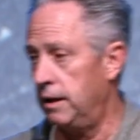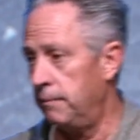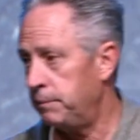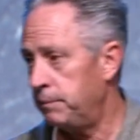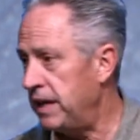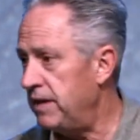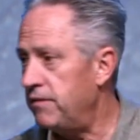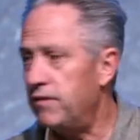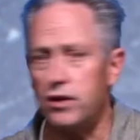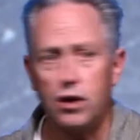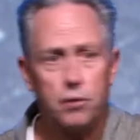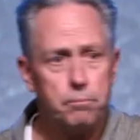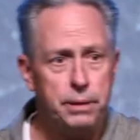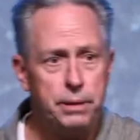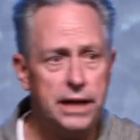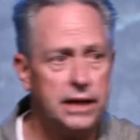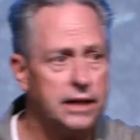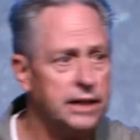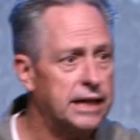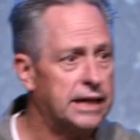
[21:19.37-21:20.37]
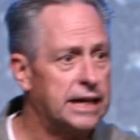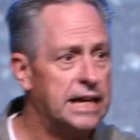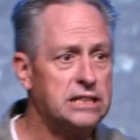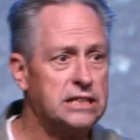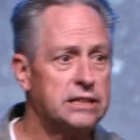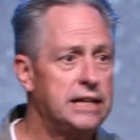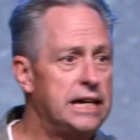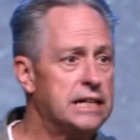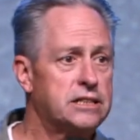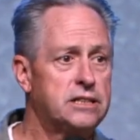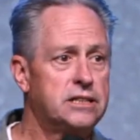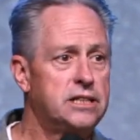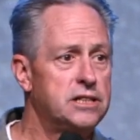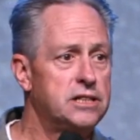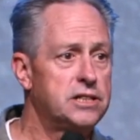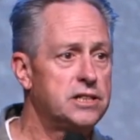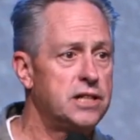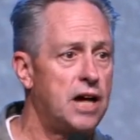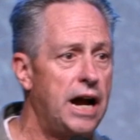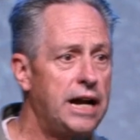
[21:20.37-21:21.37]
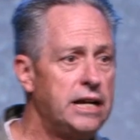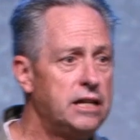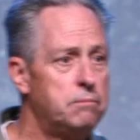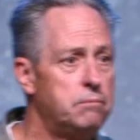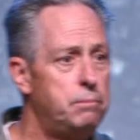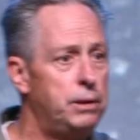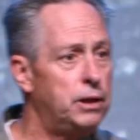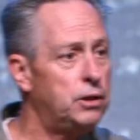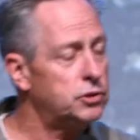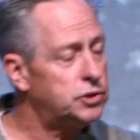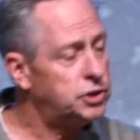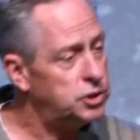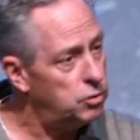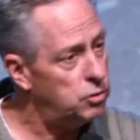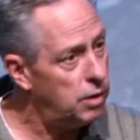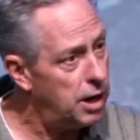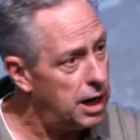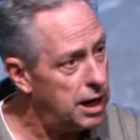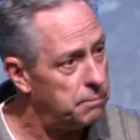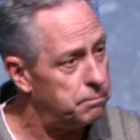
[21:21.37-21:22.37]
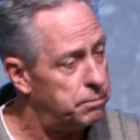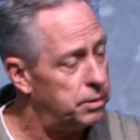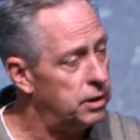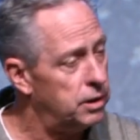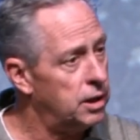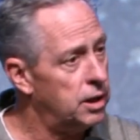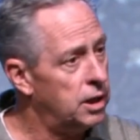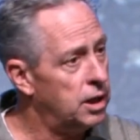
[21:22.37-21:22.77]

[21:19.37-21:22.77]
Even our picnic, that's, that's designed to build you up.